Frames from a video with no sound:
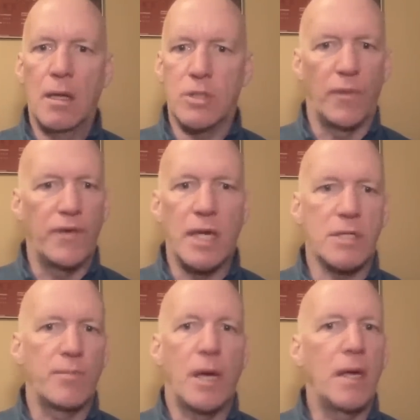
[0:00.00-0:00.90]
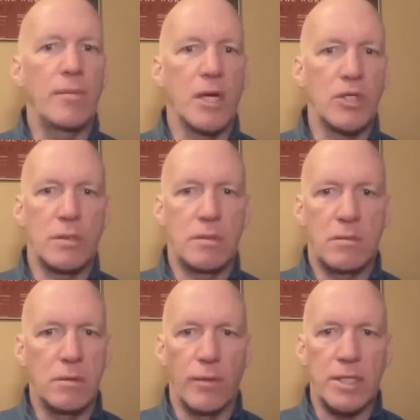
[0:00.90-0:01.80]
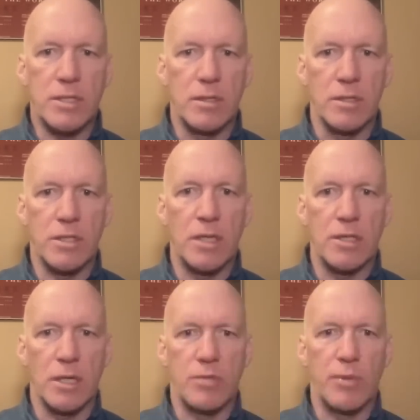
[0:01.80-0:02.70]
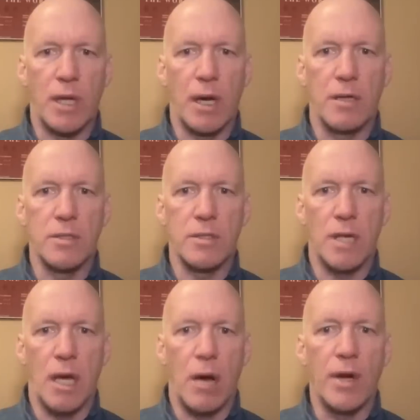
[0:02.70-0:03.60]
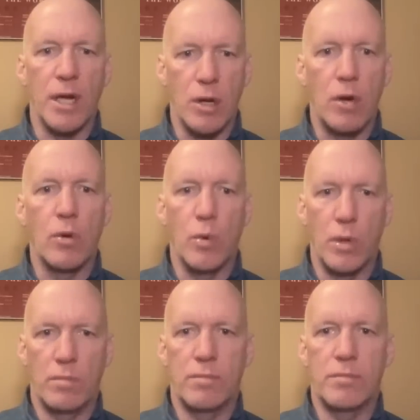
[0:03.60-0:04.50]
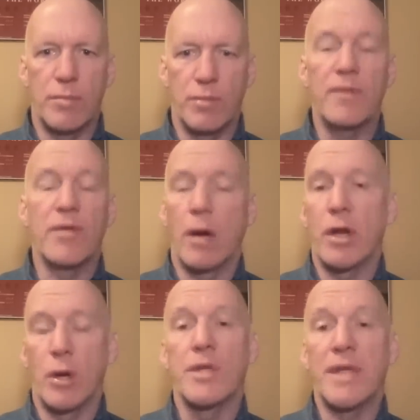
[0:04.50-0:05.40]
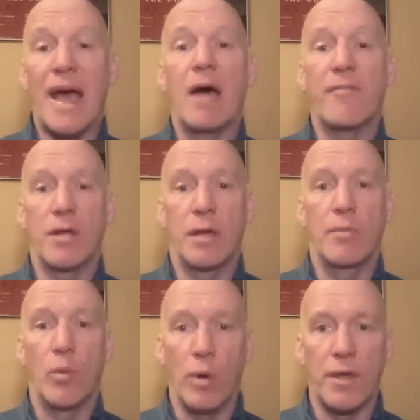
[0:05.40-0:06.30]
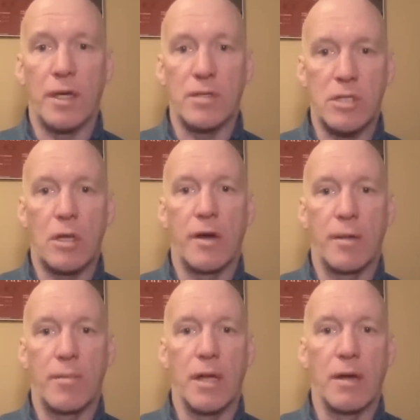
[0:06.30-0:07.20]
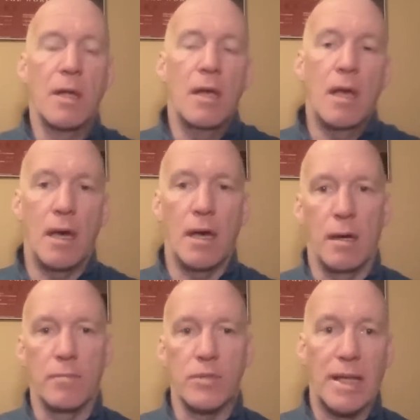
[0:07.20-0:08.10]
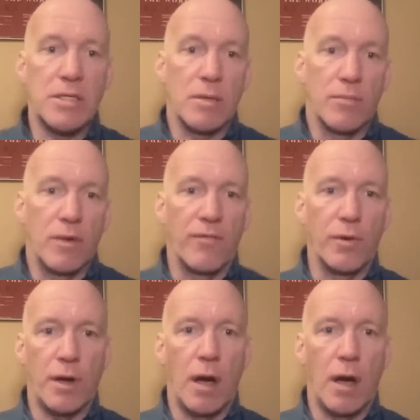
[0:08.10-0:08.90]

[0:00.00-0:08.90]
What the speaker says: So if he doesn't play much the rest of this season, it's because they already know what they believe. They already know what they have in him and where they can slot him in. So that's a vote of